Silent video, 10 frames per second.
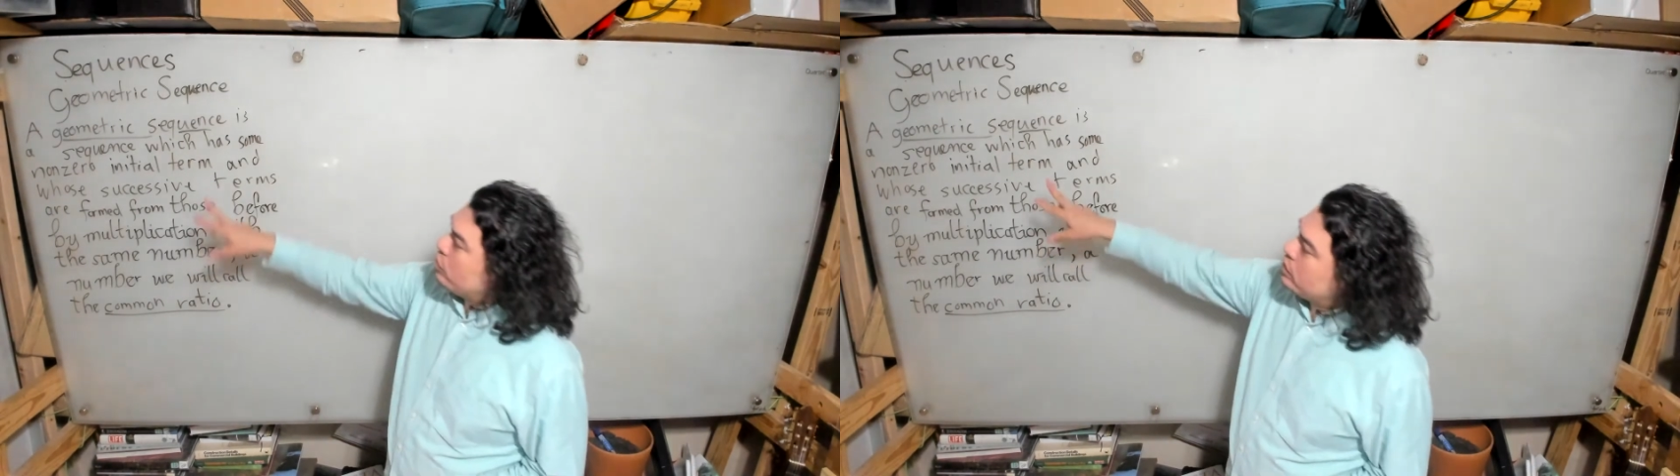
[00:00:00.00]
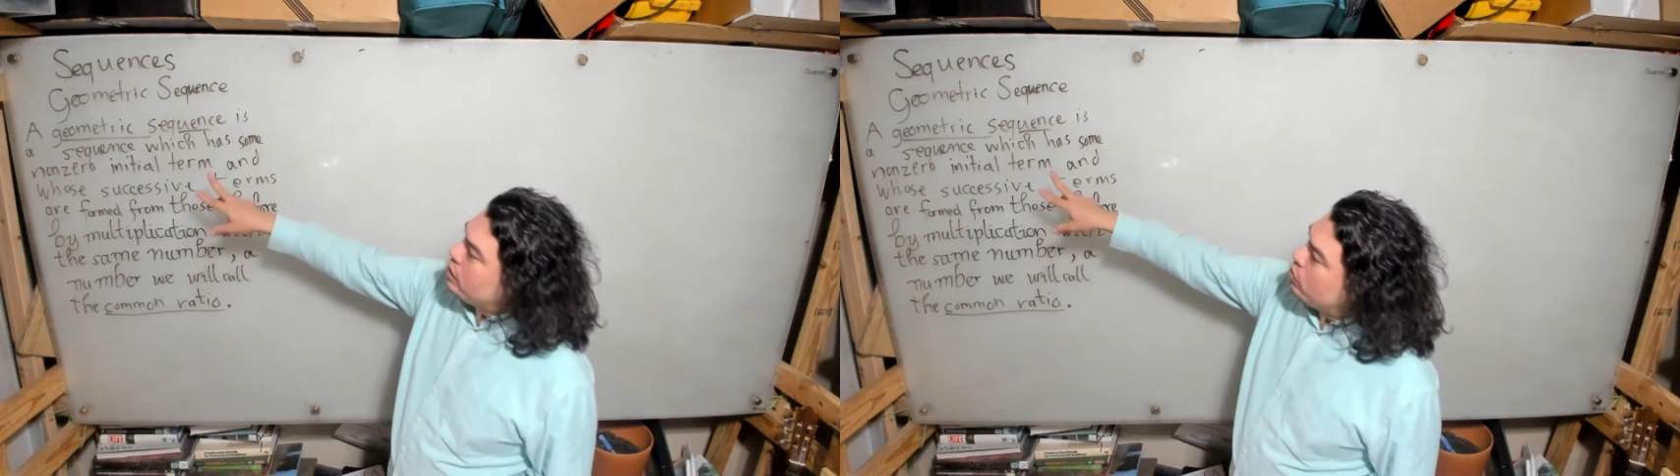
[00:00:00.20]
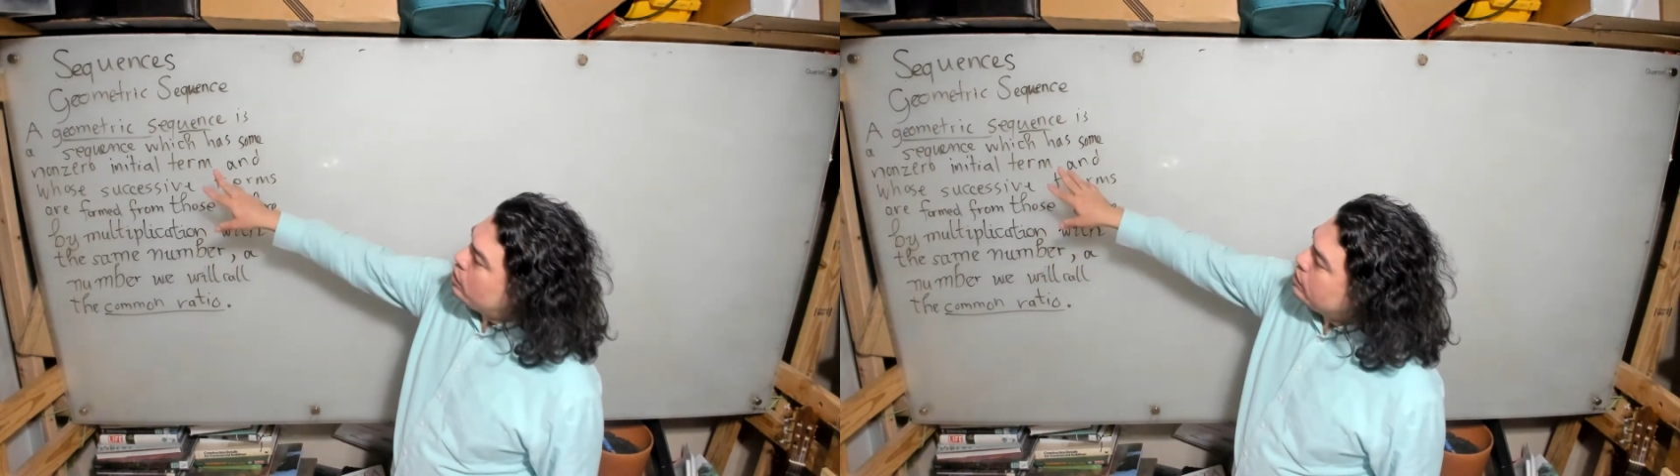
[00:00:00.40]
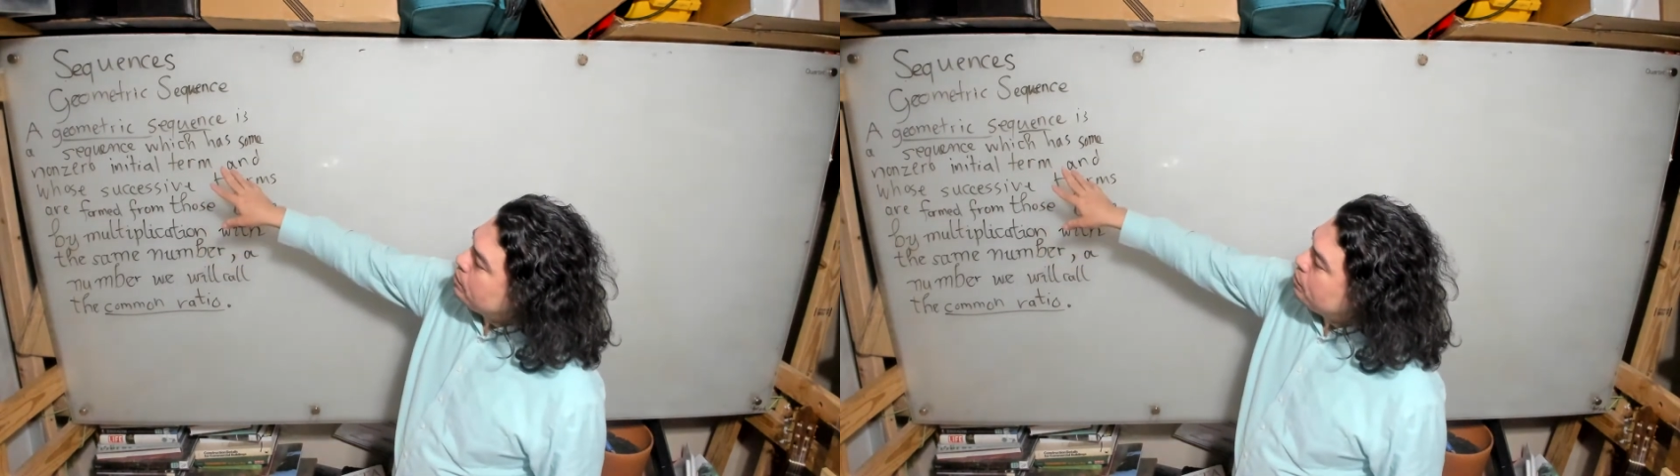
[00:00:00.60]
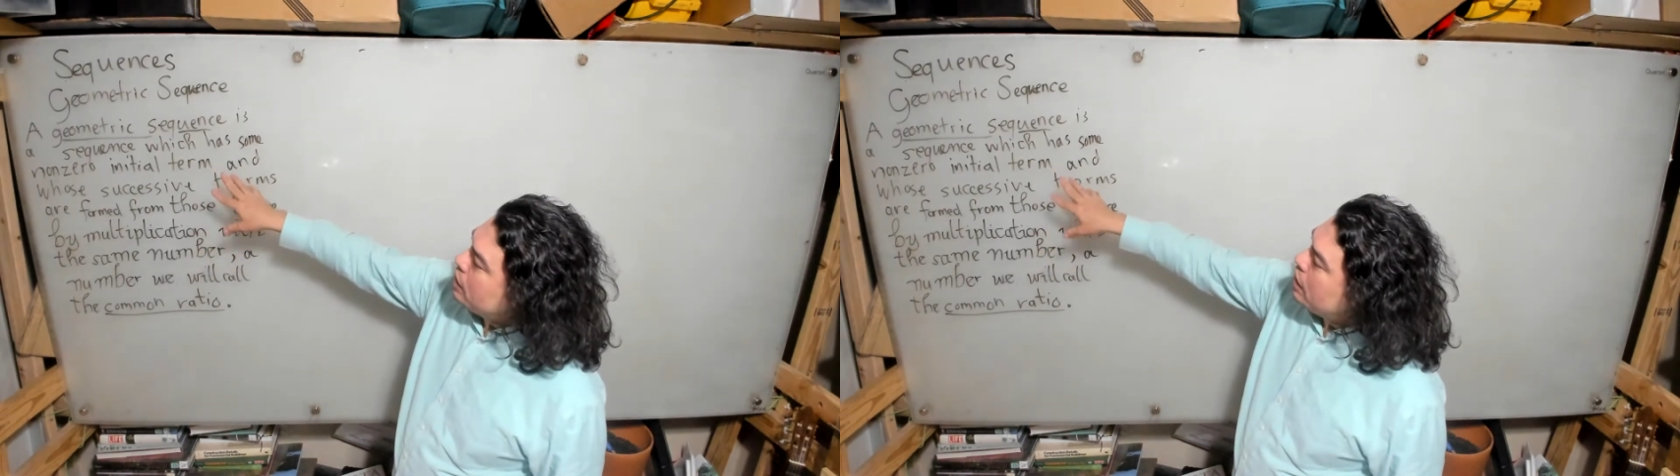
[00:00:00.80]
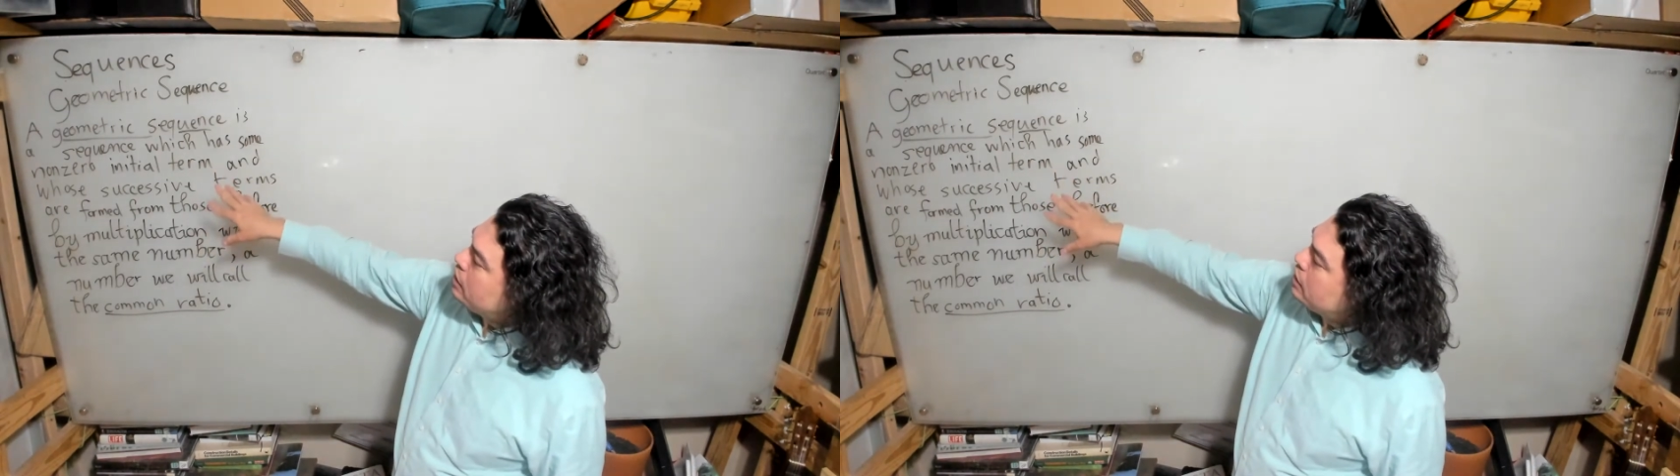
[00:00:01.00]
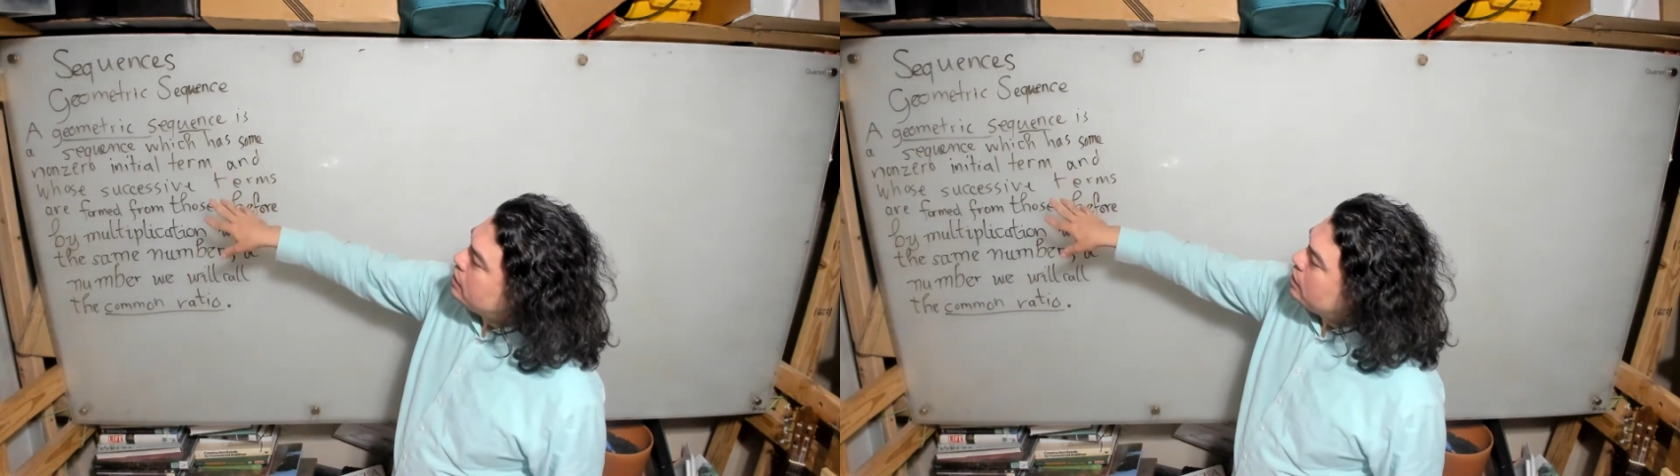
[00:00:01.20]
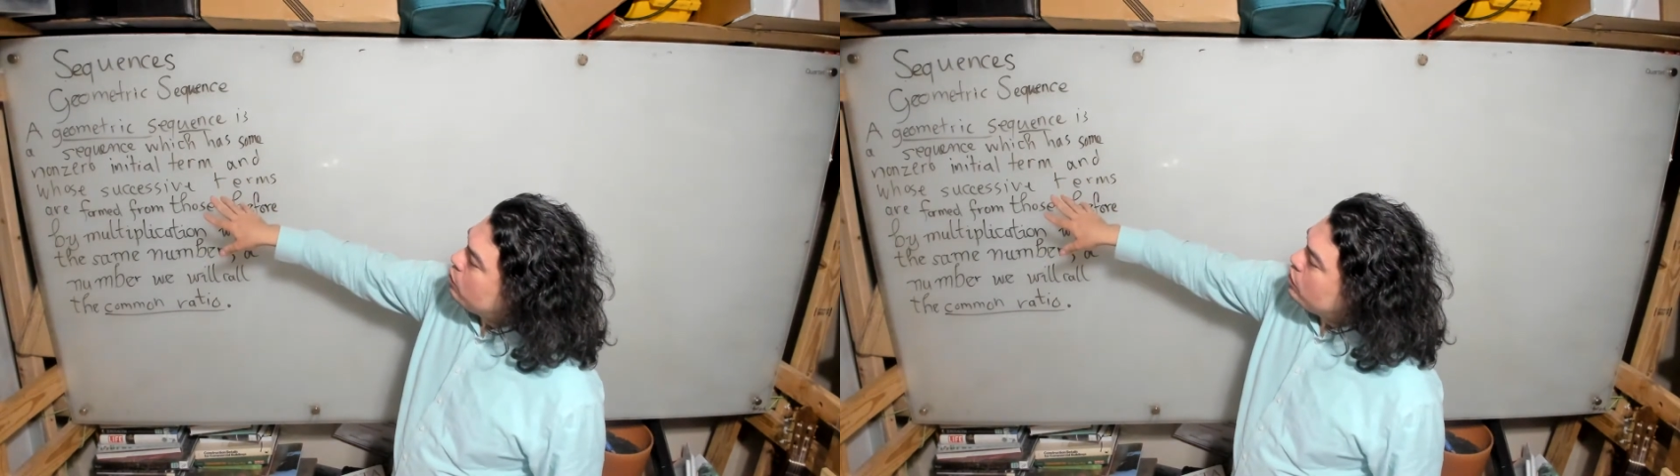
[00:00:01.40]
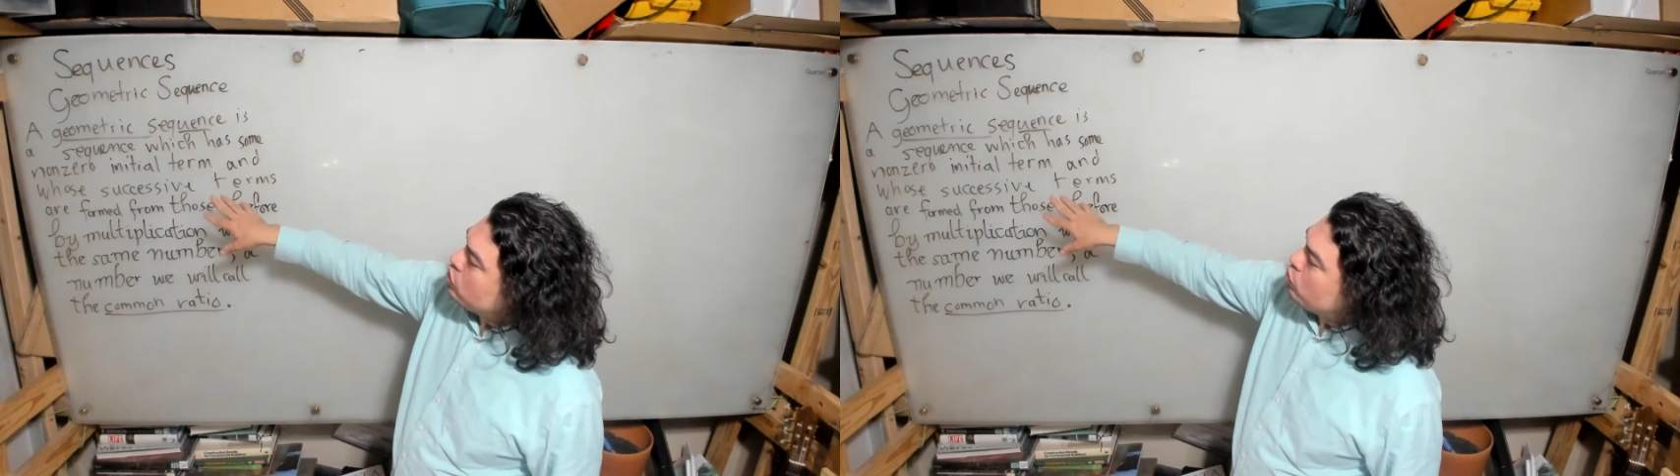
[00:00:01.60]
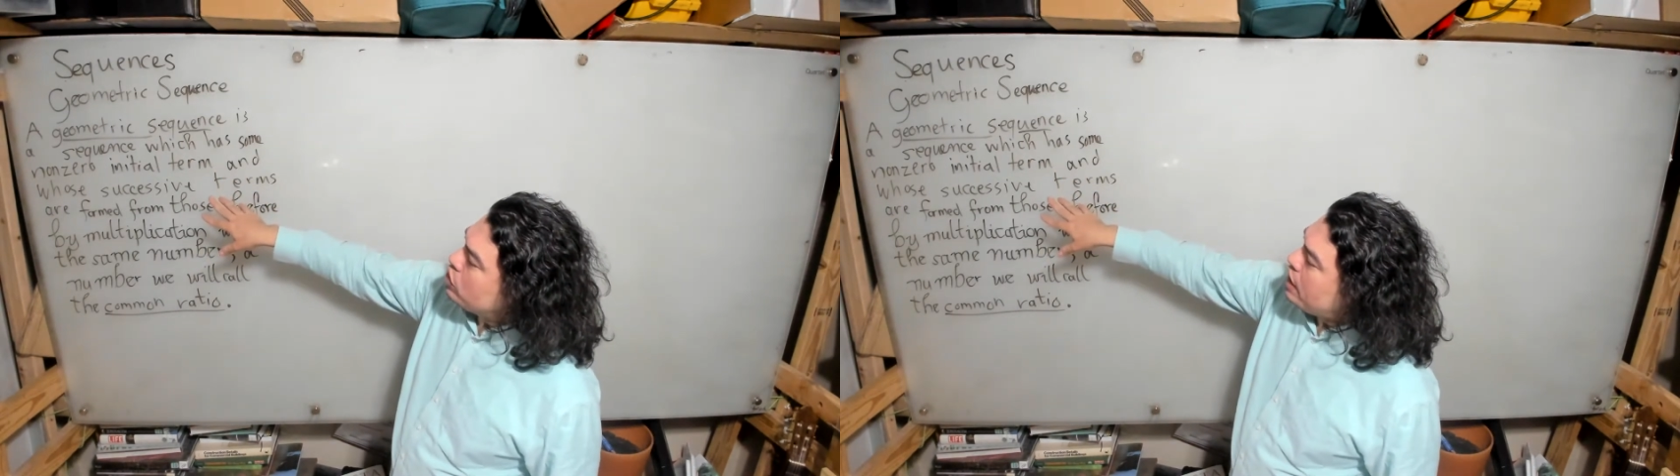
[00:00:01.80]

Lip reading: sequence is a sequence which